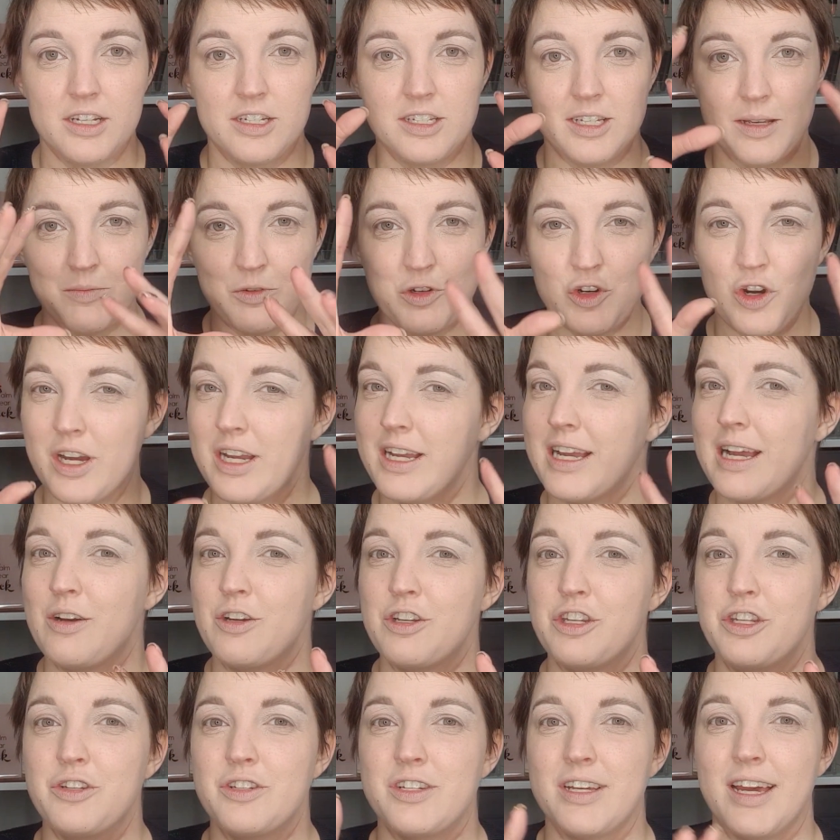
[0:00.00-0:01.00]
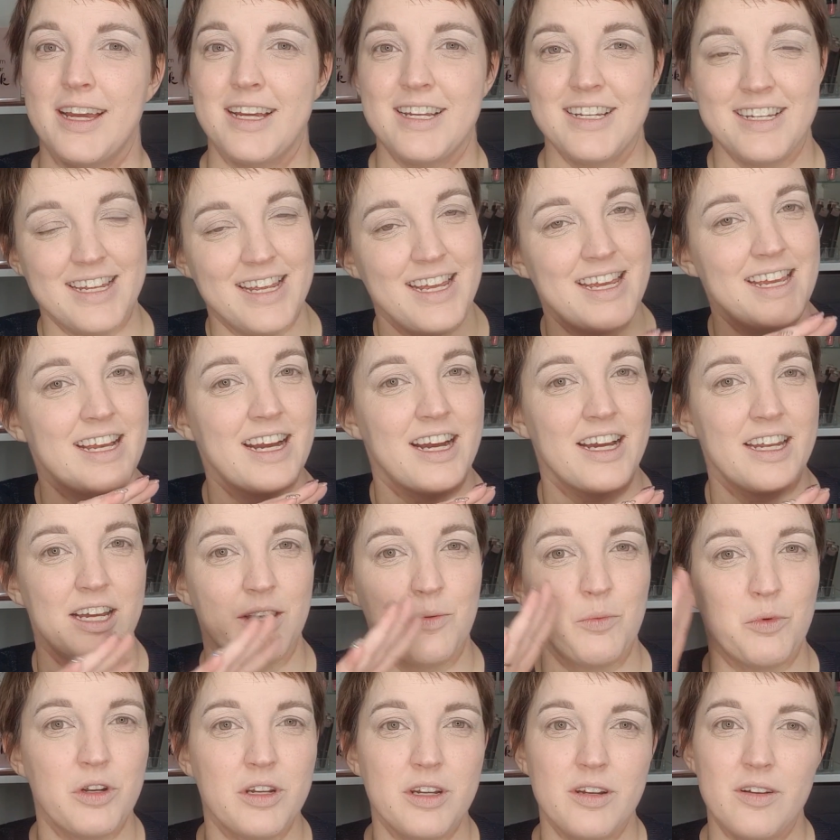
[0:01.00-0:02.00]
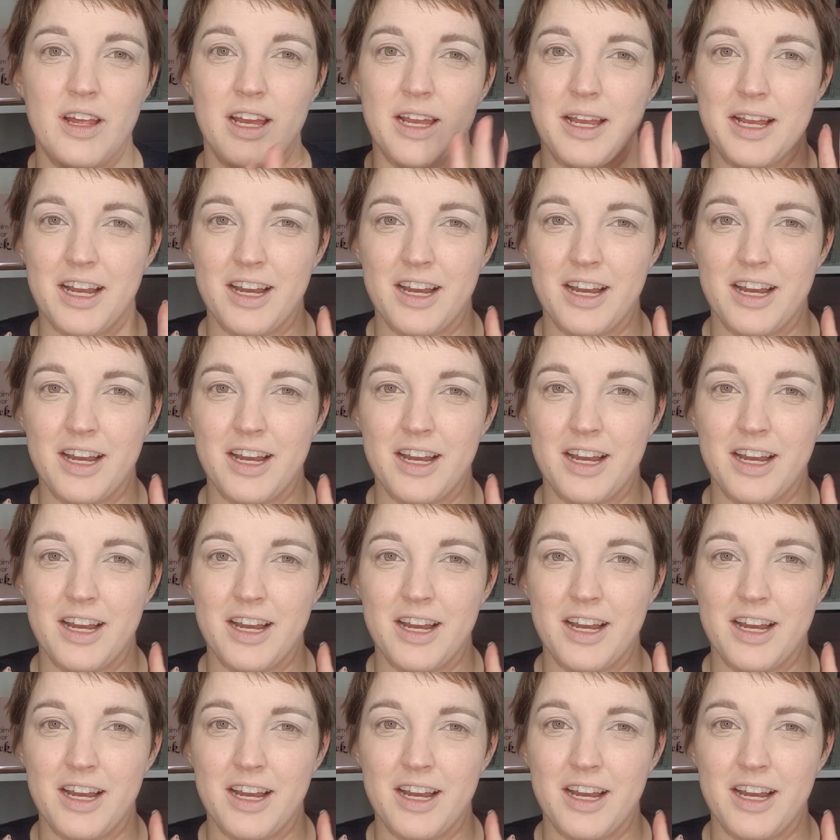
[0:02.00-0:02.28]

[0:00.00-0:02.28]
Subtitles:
because I'm trying out a new technique and I want to